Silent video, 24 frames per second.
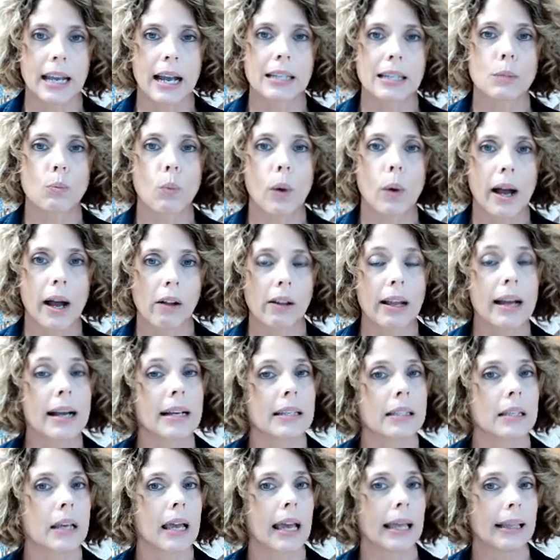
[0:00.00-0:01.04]
as well as
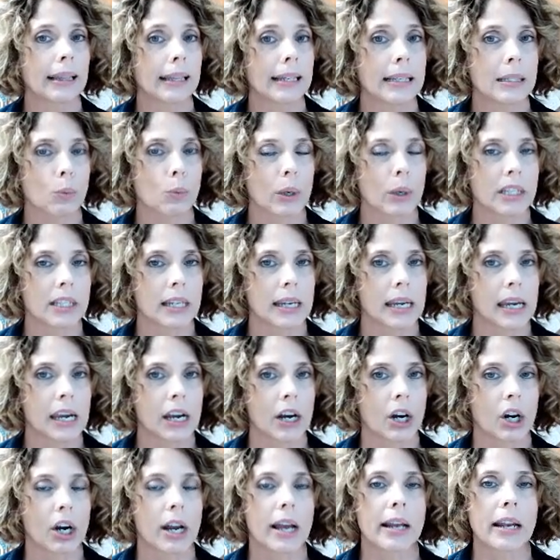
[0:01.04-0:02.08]
at least once a
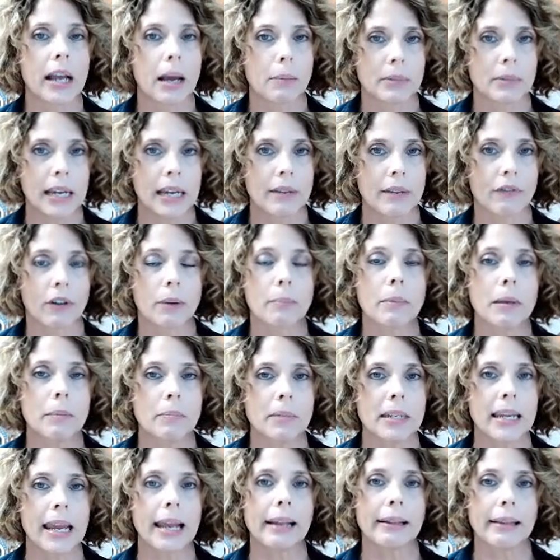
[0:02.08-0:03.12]
year an update from
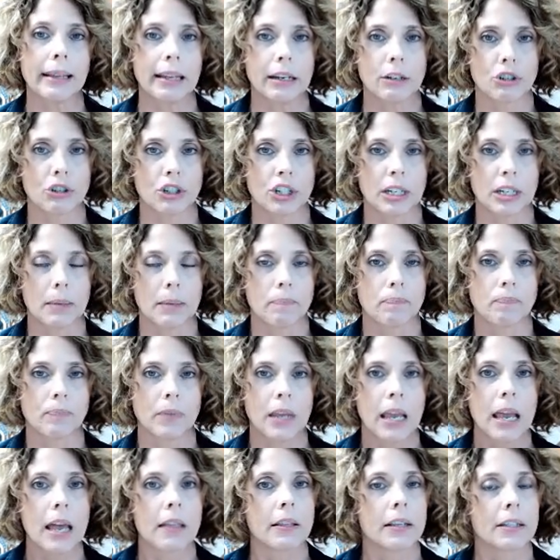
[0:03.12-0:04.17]
MDA leadership.
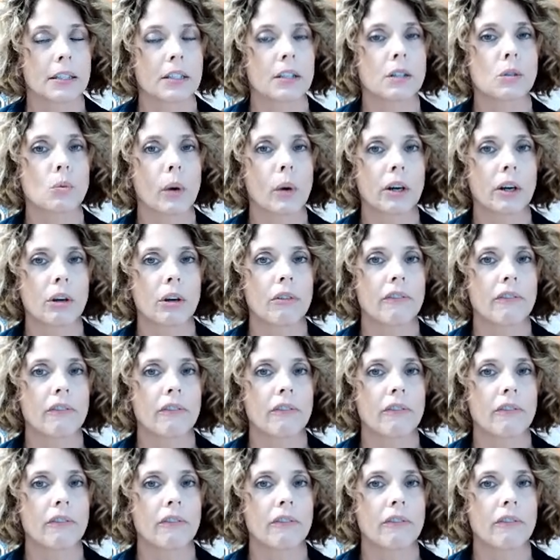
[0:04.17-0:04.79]
This is where you'll